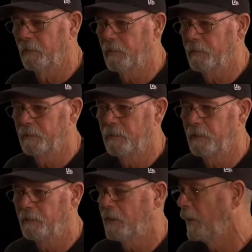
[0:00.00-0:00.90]

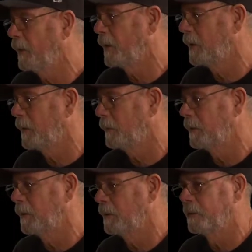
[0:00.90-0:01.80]
he's nothing. You
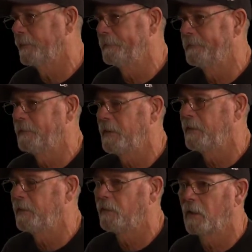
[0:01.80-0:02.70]
know,
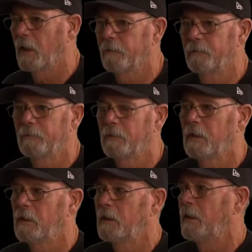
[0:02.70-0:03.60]
either life
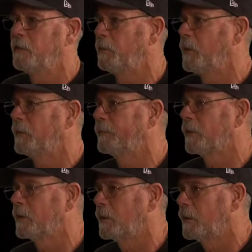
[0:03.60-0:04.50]
is beautiful
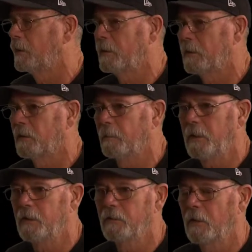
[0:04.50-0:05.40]
or it
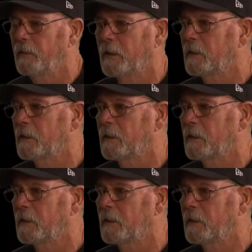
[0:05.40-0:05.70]
means nothing